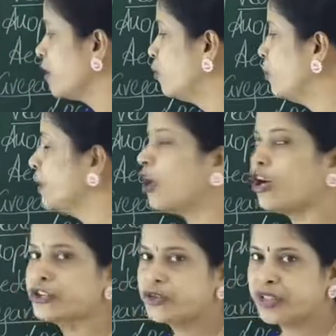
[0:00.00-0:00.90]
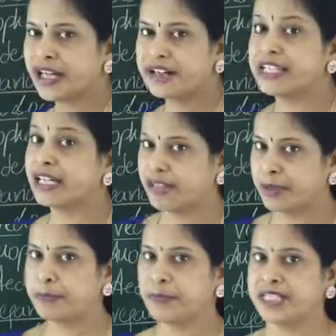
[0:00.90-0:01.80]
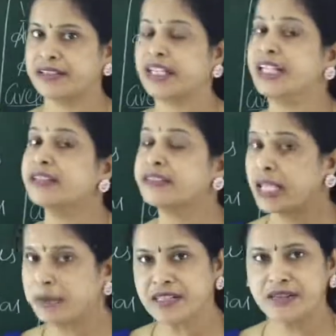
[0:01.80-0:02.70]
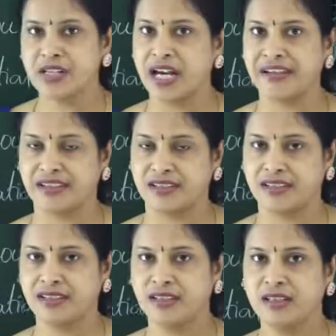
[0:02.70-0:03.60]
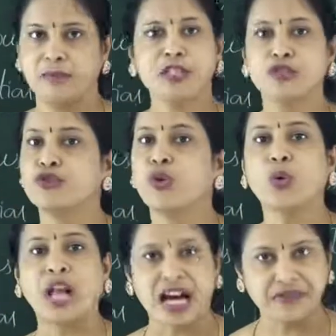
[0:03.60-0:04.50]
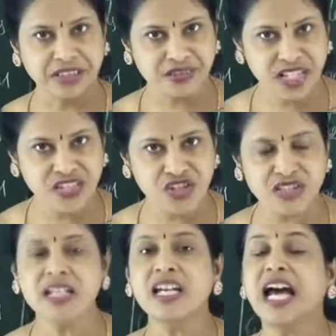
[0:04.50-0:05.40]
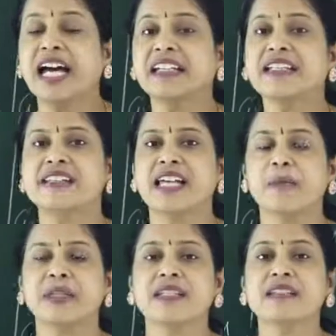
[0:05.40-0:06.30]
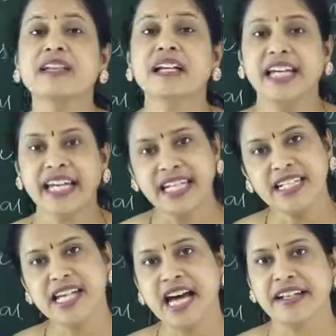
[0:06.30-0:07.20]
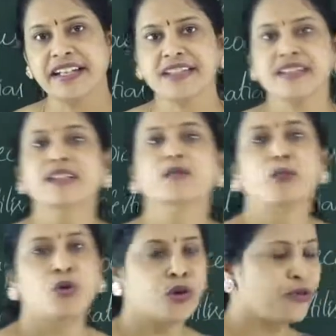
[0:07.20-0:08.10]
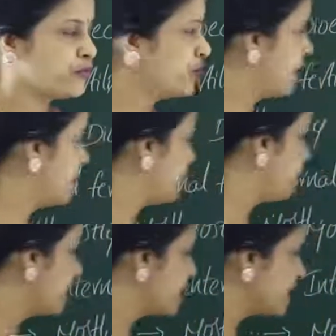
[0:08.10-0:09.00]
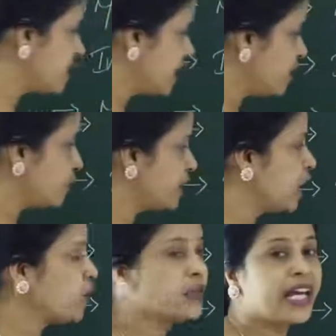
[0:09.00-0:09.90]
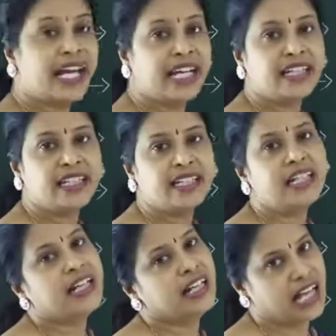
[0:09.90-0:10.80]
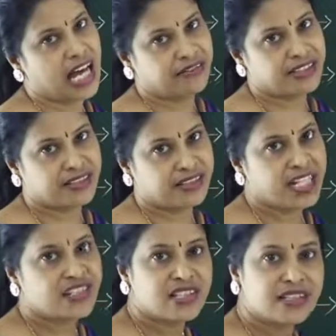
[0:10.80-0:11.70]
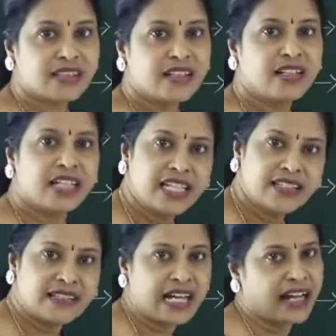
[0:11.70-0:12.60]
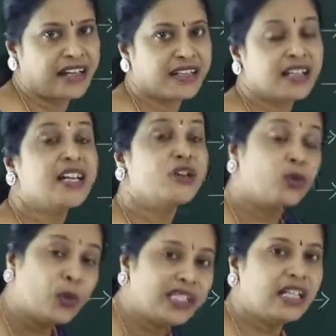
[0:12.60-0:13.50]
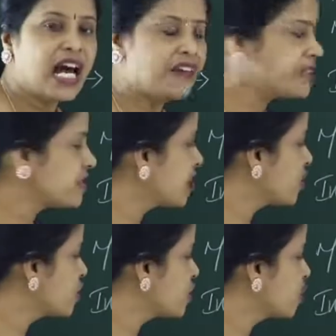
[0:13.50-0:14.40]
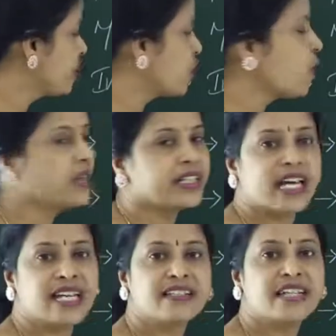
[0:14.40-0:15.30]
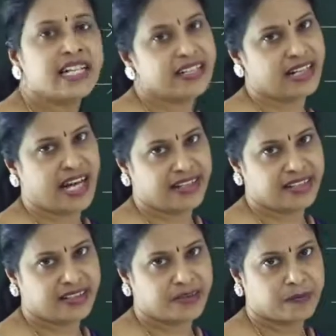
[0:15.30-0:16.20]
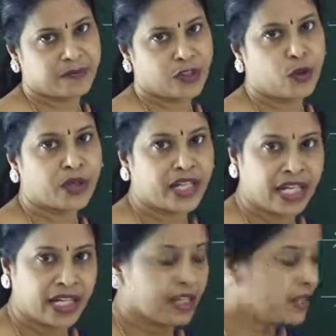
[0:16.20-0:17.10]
Moving on to their development. In some is direct, means no larval stages, and in some it is indirect mode of development is seen without any larval stages. Is direct with larval stages, we'll call it as indirect. Okay.